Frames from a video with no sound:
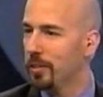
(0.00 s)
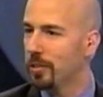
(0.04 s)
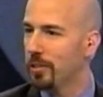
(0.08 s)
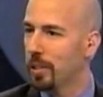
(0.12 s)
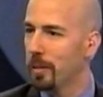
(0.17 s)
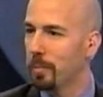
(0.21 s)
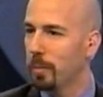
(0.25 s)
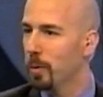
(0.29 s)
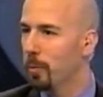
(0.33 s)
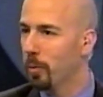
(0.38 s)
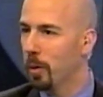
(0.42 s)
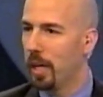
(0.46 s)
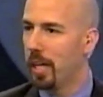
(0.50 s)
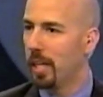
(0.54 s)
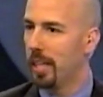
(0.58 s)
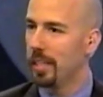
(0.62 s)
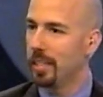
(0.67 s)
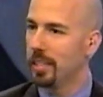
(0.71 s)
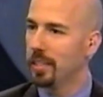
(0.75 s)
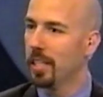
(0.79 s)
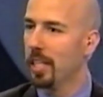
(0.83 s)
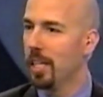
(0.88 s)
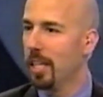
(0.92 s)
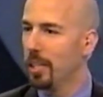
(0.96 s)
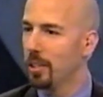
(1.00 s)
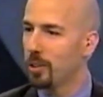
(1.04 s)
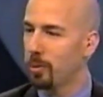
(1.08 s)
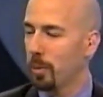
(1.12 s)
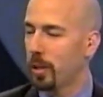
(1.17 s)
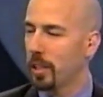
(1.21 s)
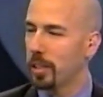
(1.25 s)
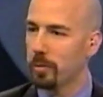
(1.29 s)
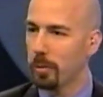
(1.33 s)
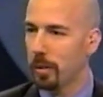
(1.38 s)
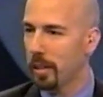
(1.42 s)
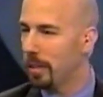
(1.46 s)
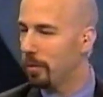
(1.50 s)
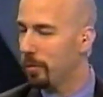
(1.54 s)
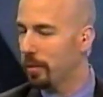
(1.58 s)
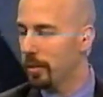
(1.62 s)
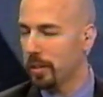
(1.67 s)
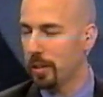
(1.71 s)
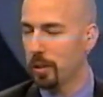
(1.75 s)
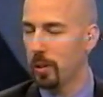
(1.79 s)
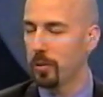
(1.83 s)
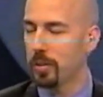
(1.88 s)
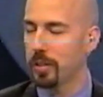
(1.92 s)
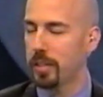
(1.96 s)
#1, 2020, what
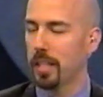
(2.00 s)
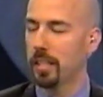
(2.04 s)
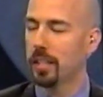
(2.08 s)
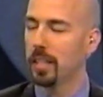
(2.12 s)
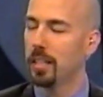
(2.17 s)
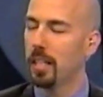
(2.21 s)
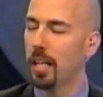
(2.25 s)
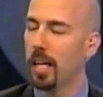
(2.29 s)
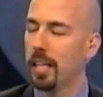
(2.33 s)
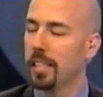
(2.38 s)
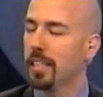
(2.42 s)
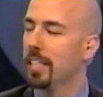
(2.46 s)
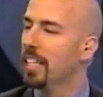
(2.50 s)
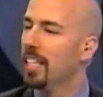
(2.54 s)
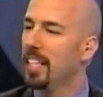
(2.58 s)
goes down the line.